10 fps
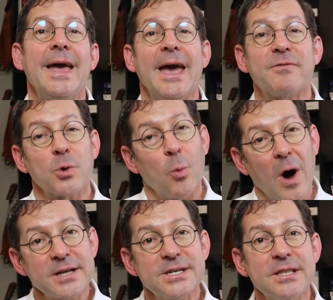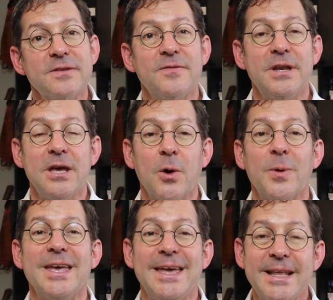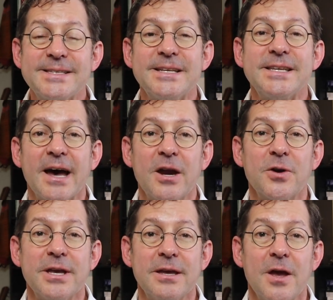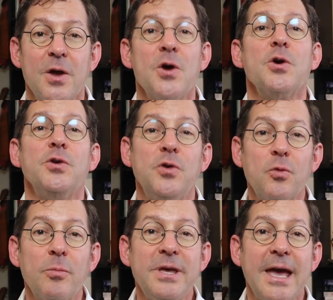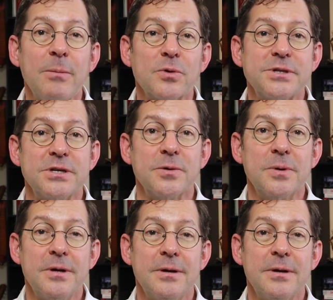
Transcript: After watching this video in its entirety, you will be able to